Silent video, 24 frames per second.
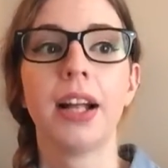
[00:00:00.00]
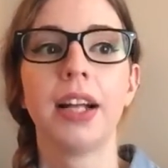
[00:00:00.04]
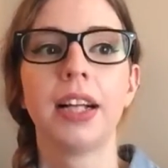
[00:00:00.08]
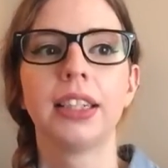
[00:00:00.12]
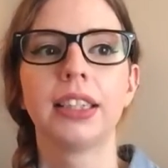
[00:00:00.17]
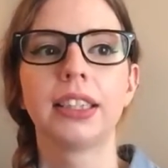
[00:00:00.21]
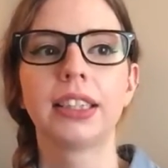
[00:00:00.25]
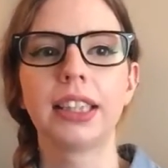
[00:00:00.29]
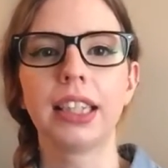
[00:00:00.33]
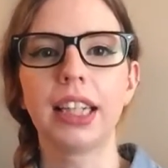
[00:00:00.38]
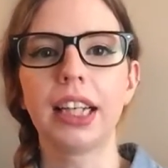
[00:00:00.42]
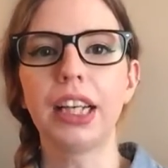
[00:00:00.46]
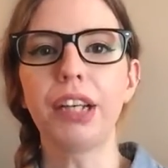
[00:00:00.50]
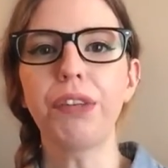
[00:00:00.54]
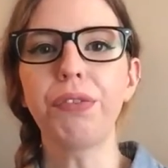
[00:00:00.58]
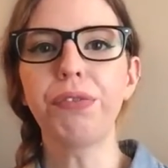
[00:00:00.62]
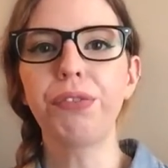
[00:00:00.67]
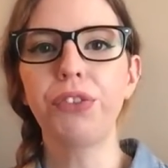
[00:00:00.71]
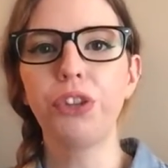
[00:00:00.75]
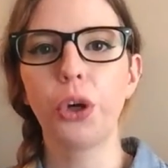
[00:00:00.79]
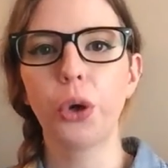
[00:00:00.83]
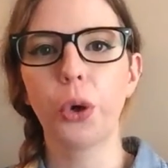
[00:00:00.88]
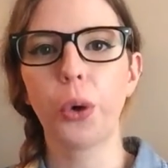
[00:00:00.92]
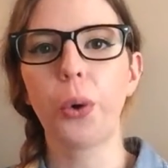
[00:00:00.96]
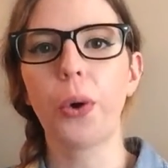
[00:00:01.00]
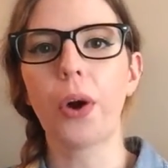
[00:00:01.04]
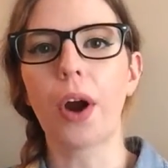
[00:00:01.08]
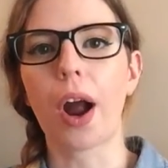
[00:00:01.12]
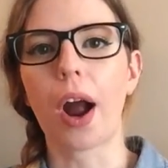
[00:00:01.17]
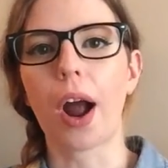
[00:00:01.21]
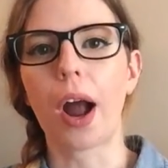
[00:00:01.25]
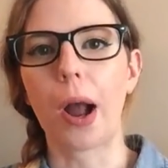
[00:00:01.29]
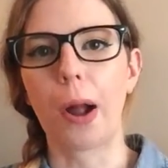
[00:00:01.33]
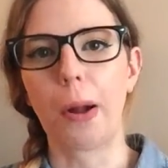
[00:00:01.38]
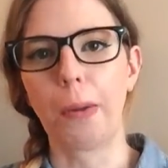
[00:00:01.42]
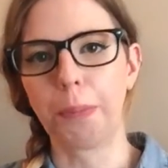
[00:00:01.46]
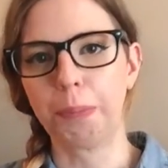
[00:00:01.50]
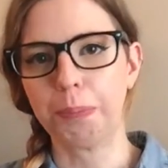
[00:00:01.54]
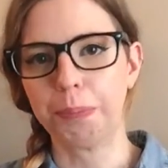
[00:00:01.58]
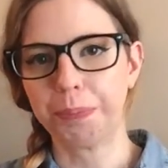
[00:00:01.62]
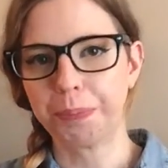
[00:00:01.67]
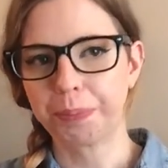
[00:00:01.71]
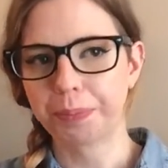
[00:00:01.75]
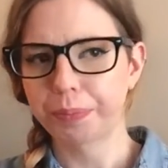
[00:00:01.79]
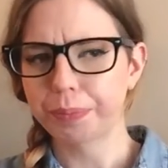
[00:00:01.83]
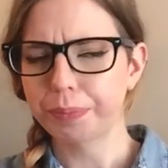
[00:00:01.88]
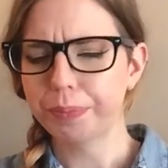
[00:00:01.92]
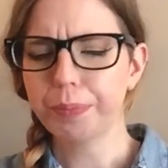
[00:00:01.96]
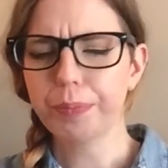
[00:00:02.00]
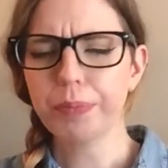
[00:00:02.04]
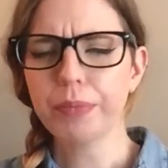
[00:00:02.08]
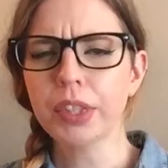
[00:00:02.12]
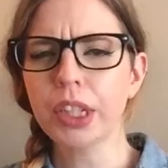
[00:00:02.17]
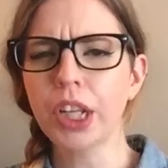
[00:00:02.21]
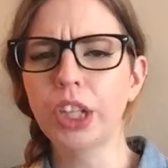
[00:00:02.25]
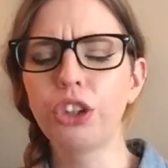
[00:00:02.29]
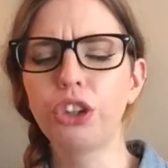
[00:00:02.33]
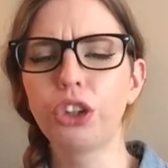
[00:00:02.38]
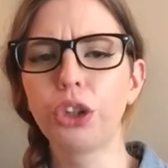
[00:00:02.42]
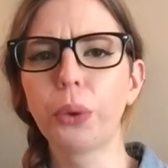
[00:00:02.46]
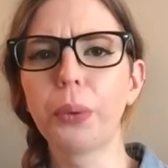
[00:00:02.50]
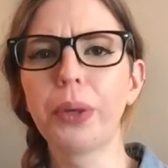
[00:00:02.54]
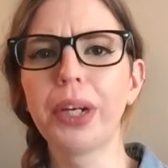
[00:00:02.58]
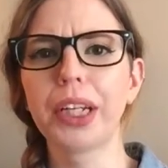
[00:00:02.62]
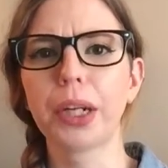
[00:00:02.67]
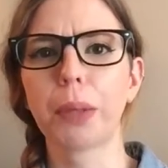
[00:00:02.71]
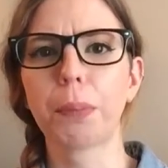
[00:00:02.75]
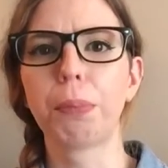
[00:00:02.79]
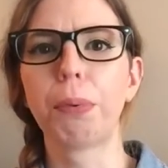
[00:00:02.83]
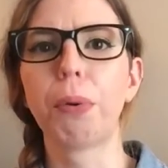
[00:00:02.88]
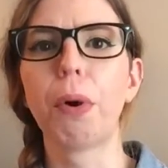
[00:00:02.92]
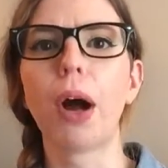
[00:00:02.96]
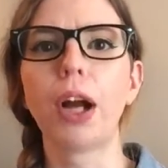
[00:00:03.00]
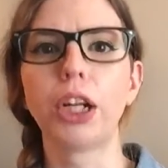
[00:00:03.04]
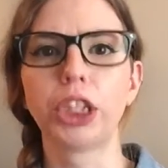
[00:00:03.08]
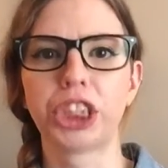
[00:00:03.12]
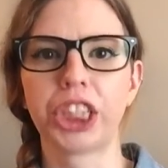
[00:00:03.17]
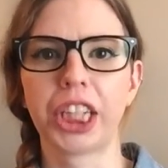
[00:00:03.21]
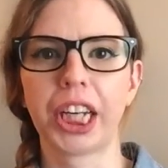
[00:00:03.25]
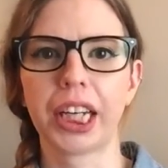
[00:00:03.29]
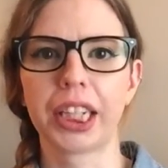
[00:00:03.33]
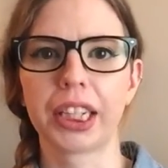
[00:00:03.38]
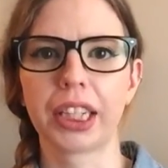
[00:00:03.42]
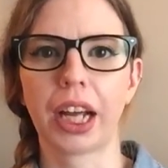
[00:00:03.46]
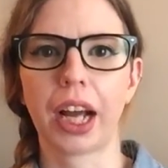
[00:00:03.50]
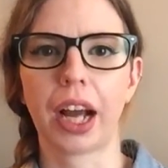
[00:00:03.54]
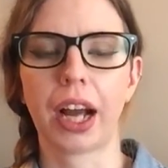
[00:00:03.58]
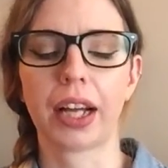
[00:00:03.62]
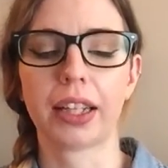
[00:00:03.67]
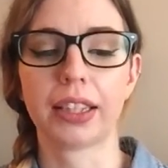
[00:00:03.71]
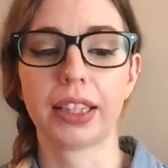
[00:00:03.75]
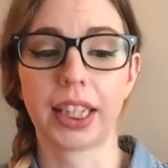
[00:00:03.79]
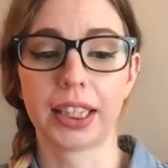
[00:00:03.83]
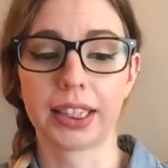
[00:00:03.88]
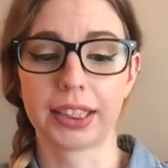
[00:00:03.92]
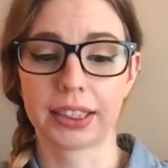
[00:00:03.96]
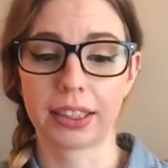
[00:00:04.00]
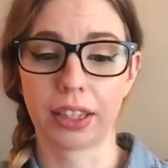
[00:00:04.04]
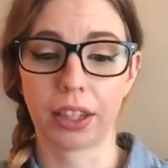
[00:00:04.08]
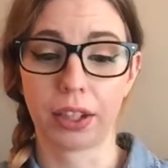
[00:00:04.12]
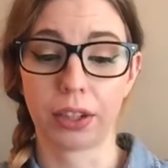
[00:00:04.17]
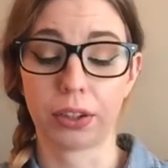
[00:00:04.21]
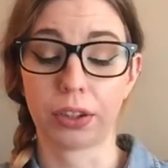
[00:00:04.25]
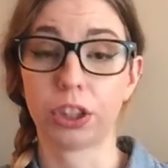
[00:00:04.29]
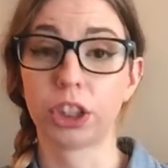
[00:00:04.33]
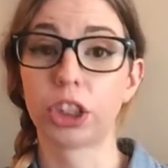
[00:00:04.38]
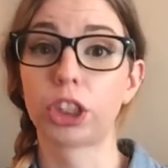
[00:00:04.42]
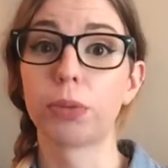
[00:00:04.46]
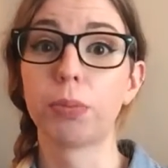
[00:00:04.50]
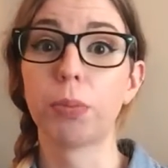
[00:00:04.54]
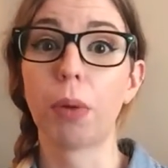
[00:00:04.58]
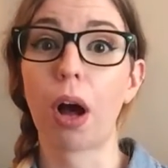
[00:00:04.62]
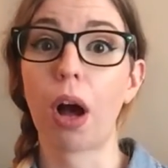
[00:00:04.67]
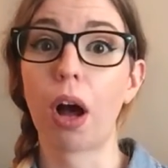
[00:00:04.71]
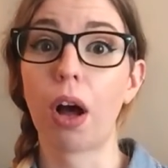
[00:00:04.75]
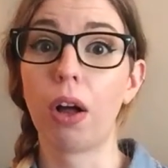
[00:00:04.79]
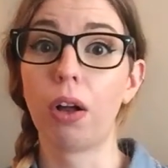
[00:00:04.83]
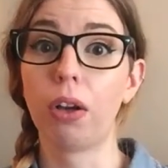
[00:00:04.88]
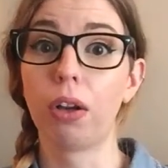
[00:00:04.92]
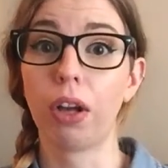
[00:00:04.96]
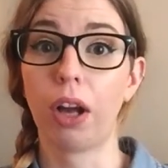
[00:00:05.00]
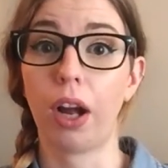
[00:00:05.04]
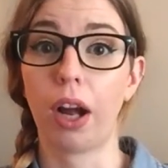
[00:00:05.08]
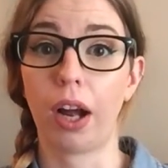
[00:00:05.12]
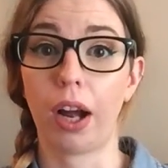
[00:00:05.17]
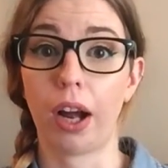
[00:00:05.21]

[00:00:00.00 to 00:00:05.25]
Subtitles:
So if you're doing a project that's on a small